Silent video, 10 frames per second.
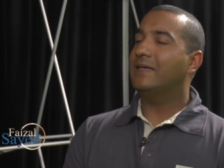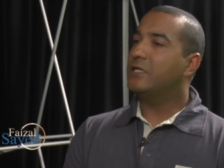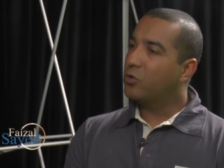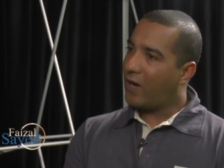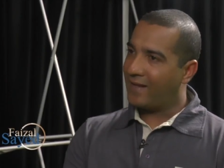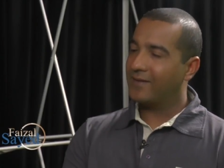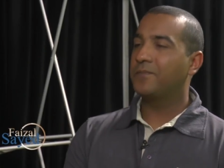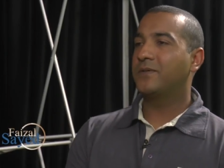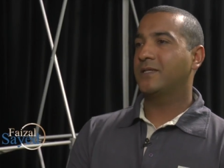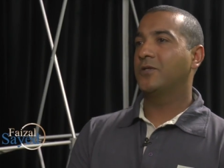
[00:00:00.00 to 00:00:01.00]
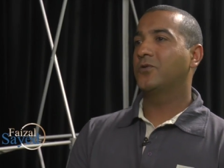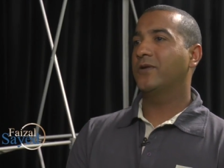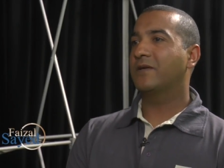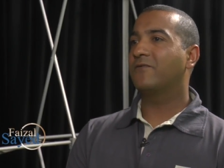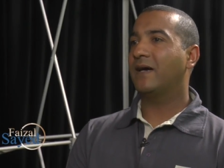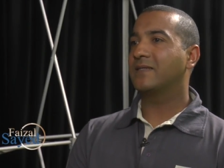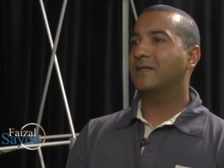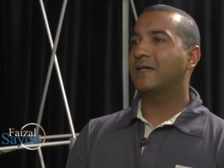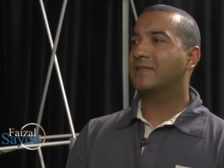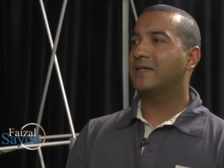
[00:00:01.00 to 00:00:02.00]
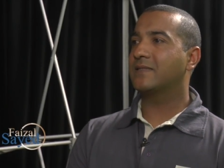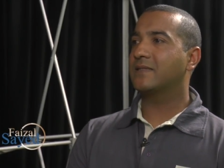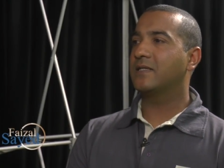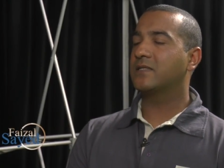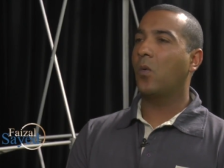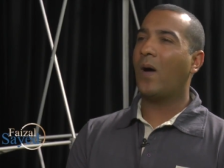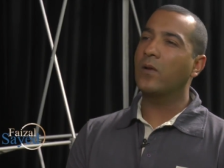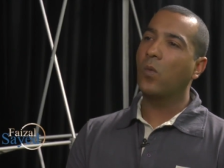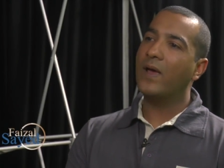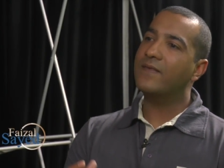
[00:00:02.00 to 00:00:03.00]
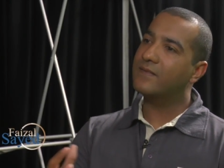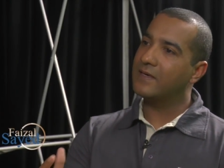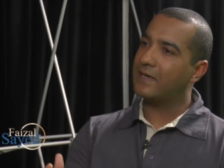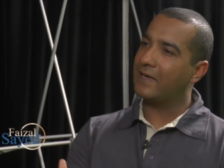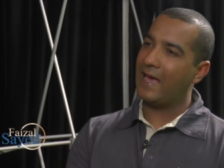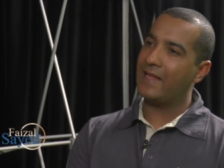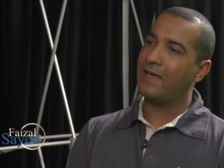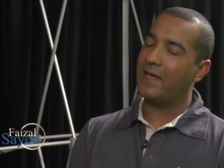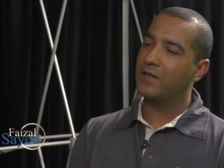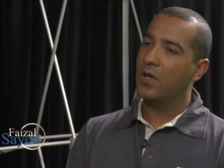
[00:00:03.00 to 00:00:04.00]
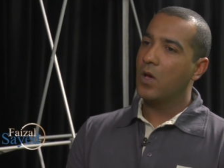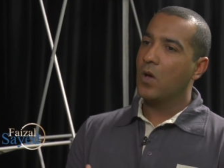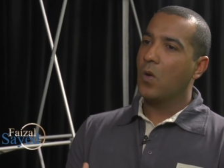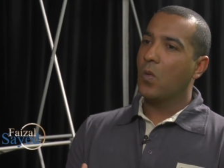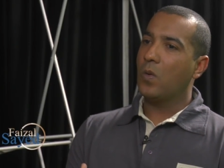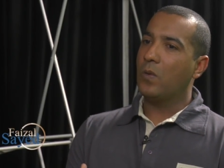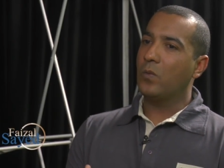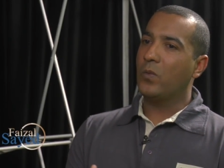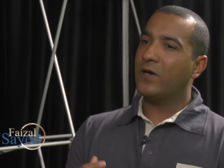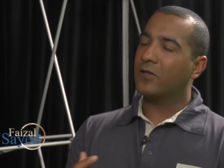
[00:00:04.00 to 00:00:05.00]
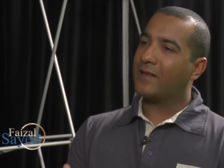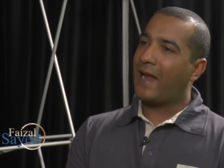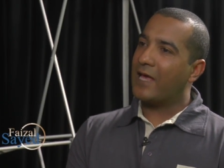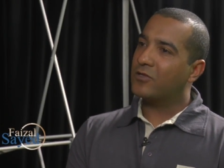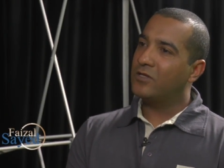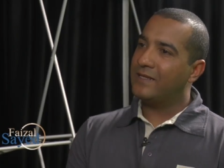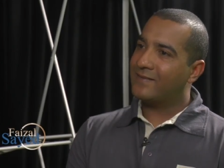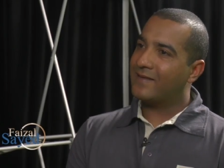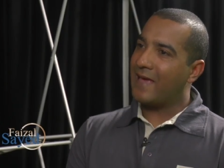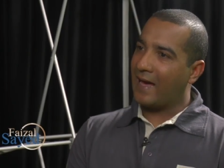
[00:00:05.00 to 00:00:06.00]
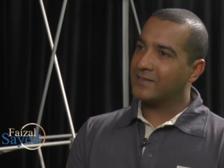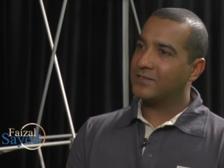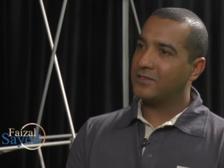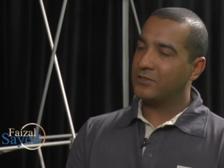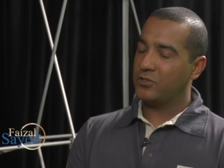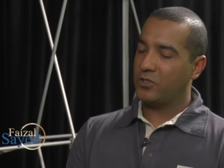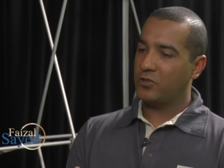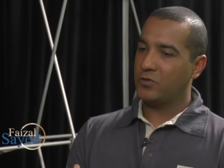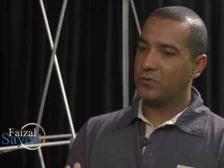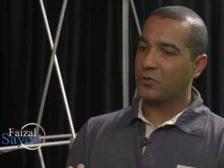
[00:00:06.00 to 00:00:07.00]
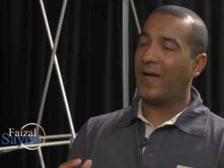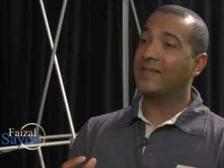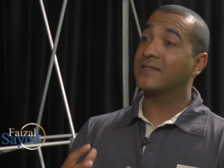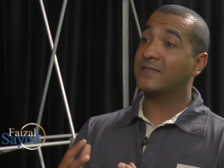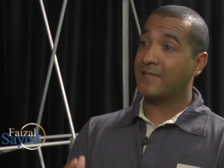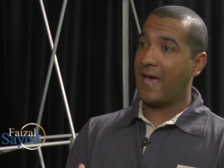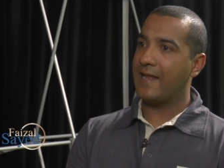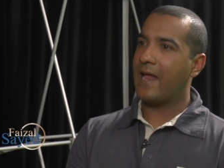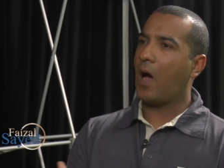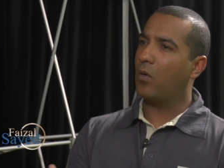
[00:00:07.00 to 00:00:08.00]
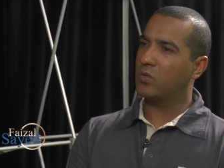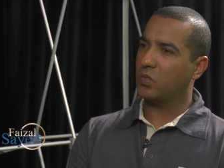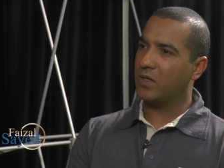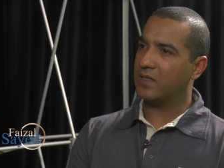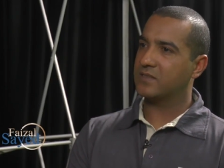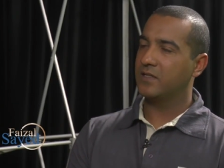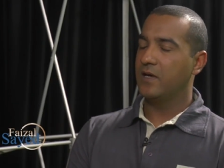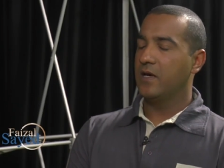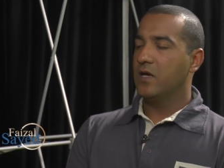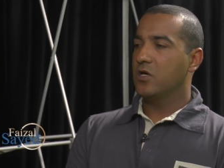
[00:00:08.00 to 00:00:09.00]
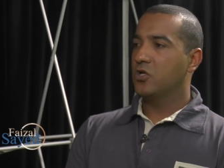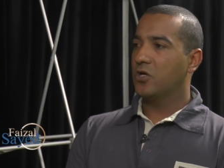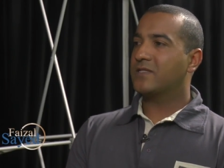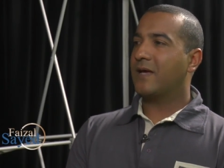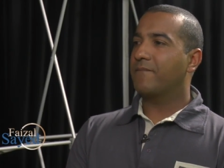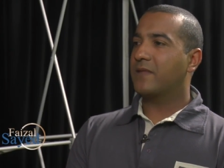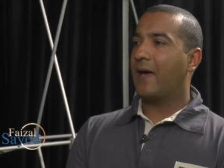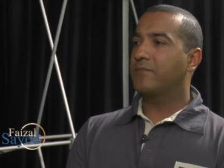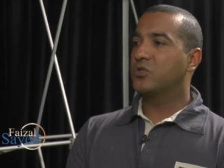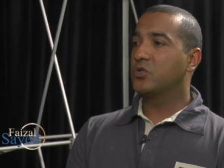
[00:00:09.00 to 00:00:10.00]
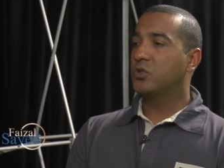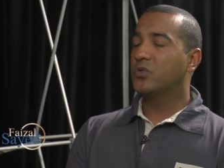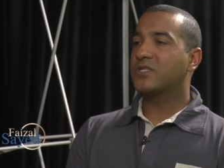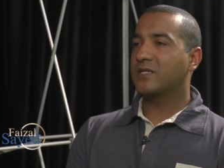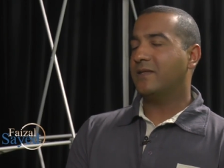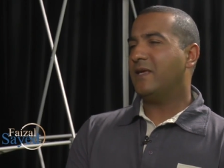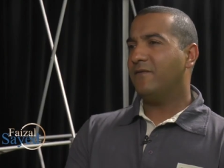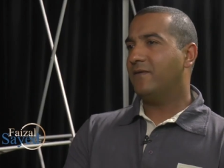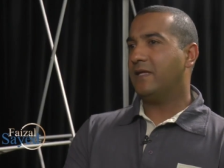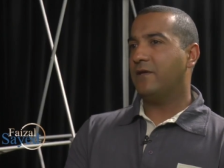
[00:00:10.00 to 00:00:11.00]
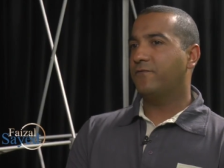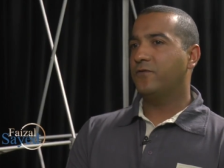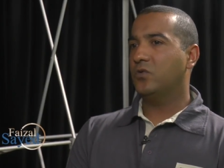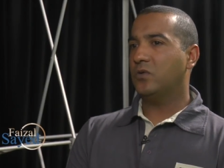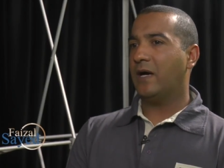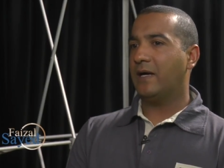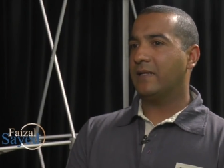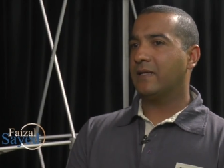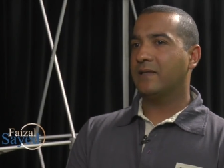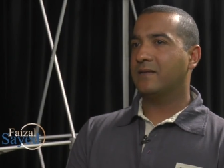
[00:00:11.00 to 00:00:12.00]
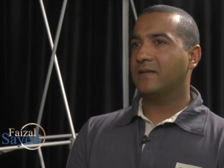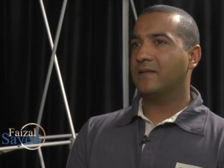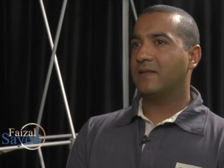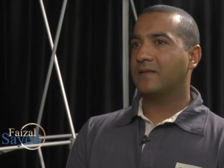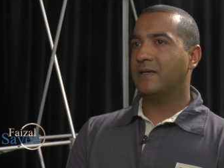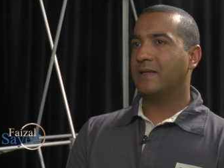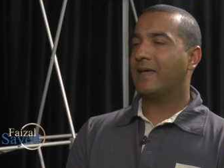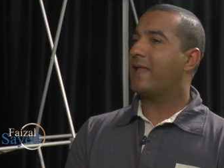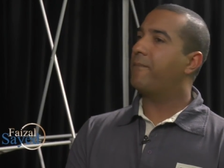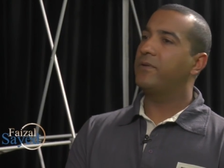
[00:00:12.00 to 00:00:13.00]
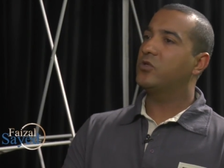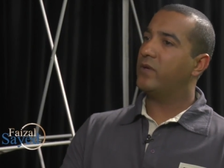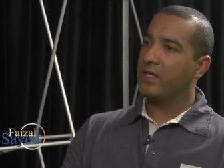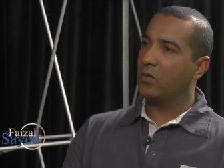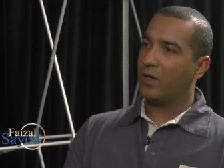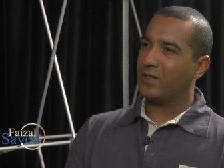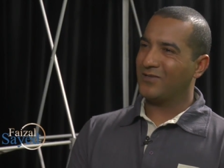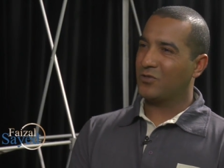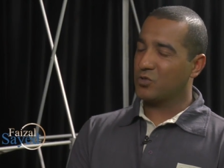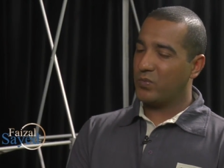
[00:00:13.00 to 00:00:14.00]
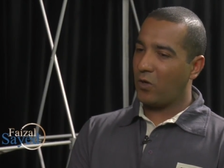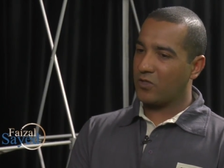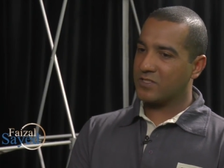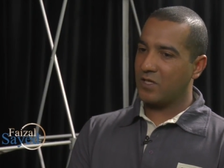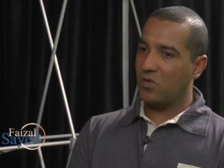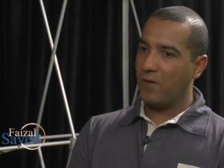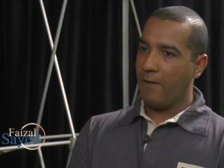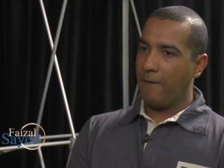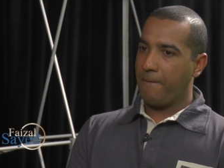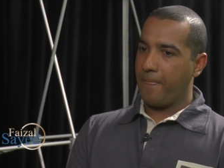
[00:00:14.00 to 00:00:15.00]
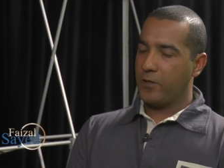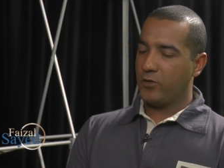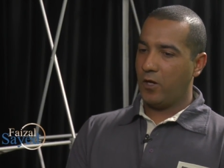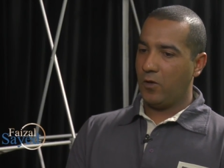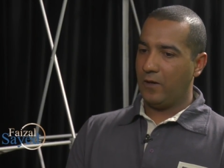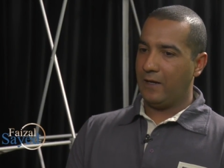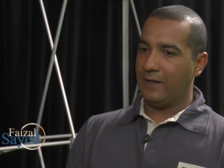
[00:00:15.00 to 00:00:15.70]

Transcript: you're 100% correct, Faizal. It's a one-way thinking, and we are trying to let the youngster, you know, to understand how it works. You know, sometimes you would sit, even if you, it can happen to anyone, because we are so, you know,